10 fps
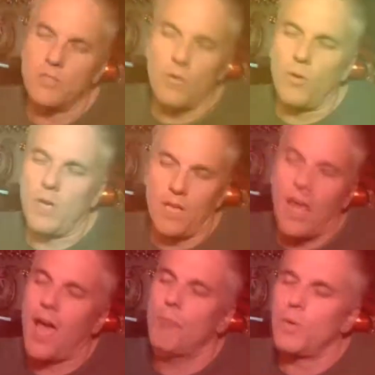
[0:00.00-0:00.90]
as though it could
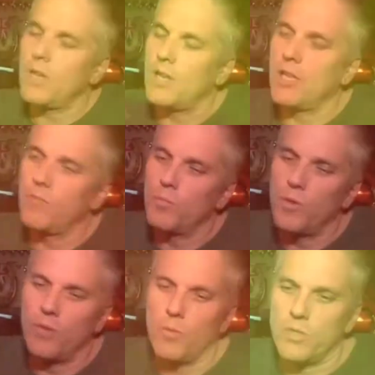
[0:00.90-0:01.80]
happen. I love a
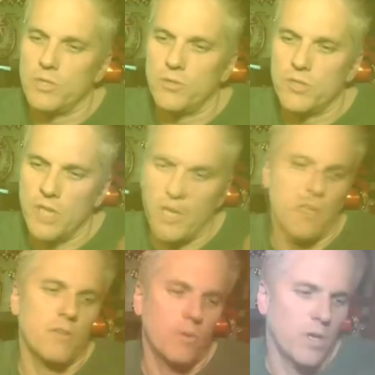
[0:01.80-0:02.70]
movie in which you sink
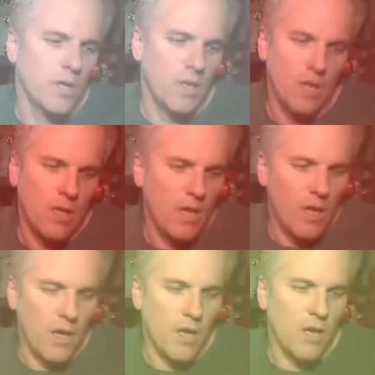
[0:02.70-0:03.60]
into it.
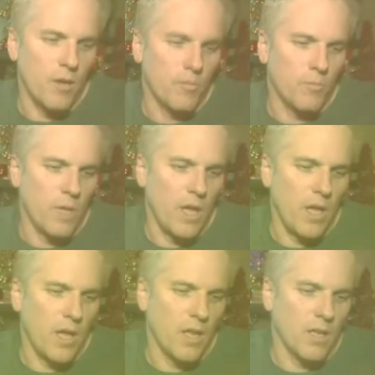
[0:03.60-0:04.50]
Um,
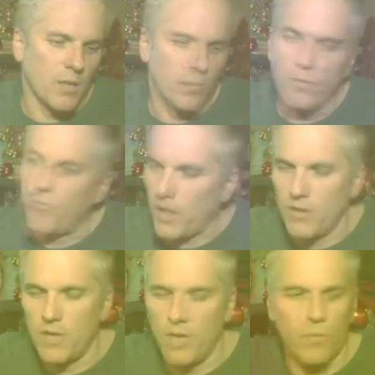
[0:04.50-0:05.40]
and like Blue
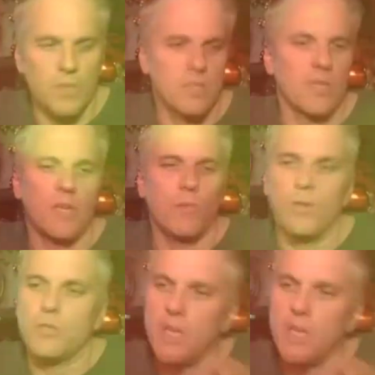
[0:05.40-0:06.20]
Valentine recently, where you